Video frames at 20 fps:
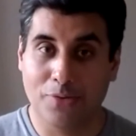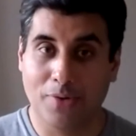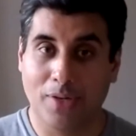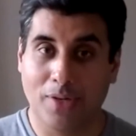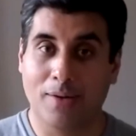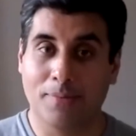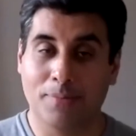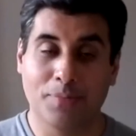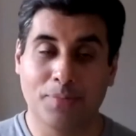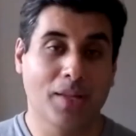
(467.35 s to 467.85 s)
and
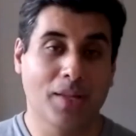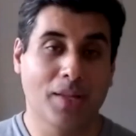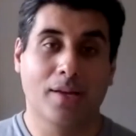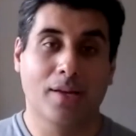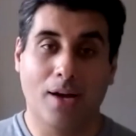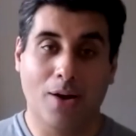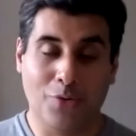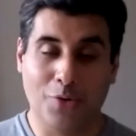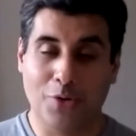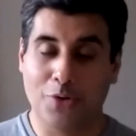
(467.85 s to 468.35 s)

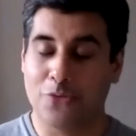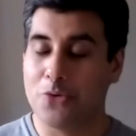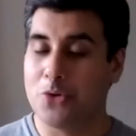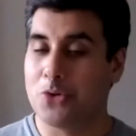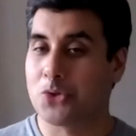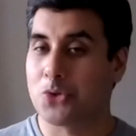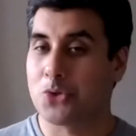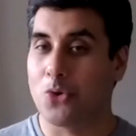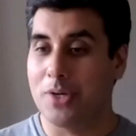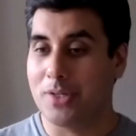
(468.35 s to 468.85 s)
I've got a few
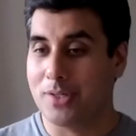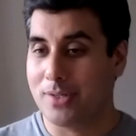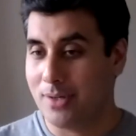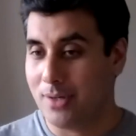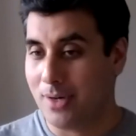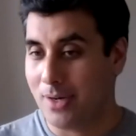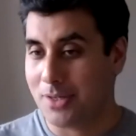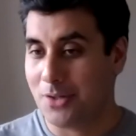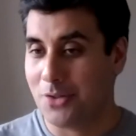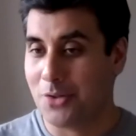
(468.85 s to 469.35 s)
stories in,
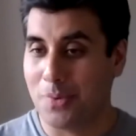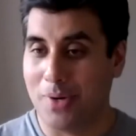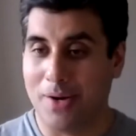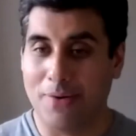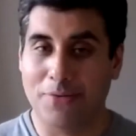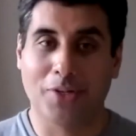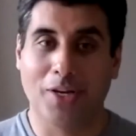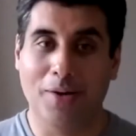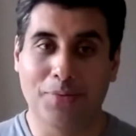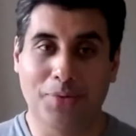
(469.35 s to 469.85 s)
I don't think we'll have
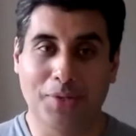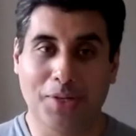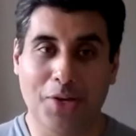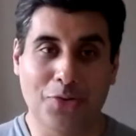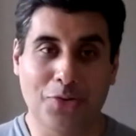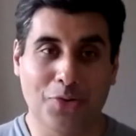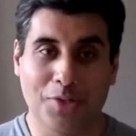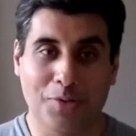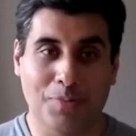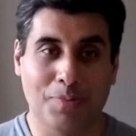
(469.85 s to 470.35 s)
time to go through this,